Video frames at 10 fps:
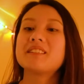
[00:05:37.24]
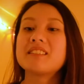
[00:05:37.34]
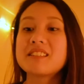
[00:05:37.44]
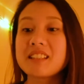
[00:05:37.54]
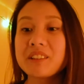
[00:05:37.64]

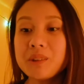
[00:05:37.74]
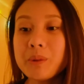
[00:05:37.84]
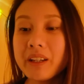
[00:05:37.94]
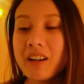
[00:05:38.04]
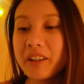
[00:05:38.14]
This cycle
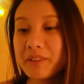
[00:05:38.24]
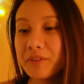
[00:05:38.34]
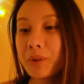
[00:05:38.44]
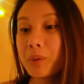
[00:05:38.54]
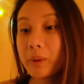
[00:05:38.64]
went on
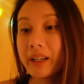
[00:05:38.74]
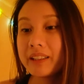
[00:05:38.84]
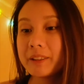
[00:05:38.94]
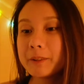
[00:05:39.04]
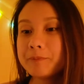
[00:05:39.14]
for a
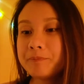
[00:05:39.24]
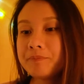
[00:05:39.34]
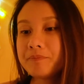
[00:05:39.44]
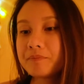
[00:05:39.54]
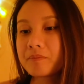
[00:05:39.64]
while,
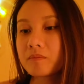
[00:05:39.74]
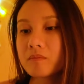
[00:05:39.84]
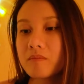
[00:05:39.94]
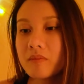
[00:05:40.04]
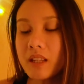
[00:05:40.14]

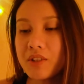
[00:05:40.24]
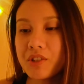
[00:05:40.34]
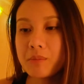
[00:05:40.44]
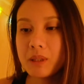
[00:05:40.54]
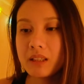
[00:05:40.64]

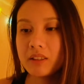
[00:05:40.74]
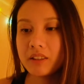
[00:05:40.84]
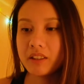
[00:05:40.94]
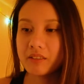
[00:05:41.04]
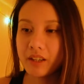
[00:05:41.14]
just me
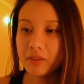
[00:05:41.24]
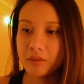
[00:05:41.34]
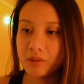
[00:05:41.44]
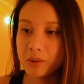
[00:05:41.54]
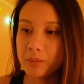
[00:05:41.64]
looking around the
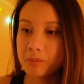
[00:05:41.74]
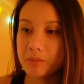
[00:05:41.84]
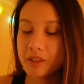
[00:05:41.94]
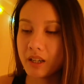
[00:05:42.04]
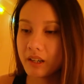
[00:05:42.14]
room,
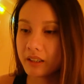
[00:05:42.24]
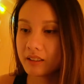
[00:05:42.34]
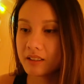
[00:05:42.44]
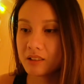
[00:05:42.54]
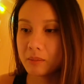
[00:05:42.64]

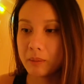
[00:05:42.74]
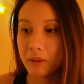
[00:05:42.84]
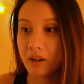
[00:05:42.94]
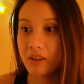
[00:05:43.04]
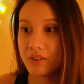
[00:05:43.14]
staring into my
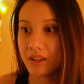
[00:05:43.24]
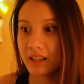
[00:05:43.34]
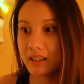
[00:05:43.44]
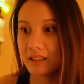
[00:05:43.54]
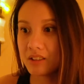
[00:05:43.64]
partner's
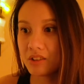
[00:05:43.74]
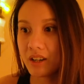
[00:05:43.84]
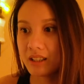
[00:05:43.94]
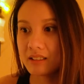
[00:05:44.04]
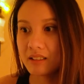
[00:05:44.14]
eyes,
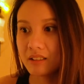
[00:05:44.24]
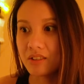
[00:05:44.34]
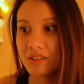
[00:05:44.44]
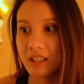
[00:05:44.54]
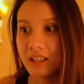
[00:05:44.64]
trying to
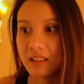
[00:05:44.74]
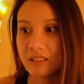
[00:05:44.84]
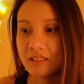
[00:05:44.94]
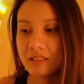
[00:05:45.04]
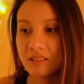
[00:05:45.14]

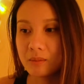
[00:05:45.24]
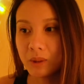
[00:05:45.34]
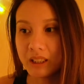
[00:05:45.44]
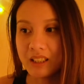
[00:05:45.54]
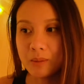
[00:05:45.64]
understand
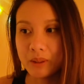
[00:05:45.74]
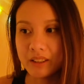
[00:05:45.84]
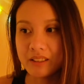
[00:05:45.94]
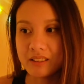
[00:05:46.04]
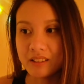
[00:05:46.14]
what he
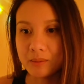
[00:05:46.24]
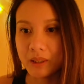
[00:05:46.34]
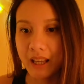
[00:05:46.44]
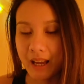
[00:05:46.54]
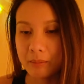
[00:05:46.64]
was and
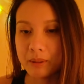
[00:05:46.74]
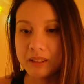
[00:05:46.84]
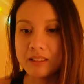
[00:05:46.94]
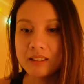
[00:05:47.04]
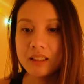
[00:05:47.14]
what happened.